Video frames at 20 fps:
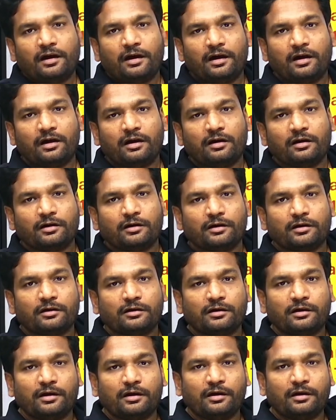
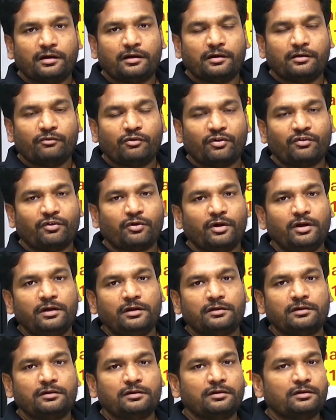what we call
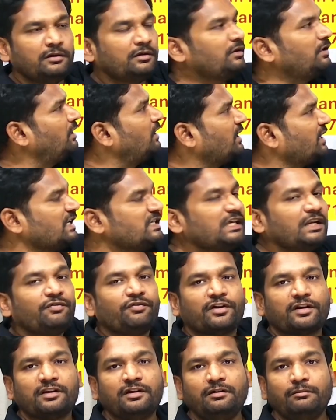reason
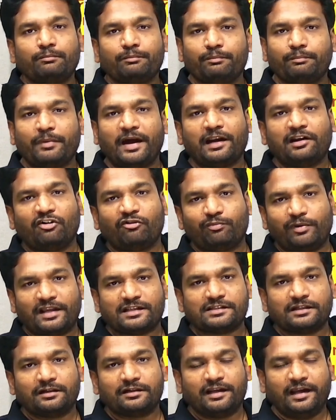for the Battle of Plassey.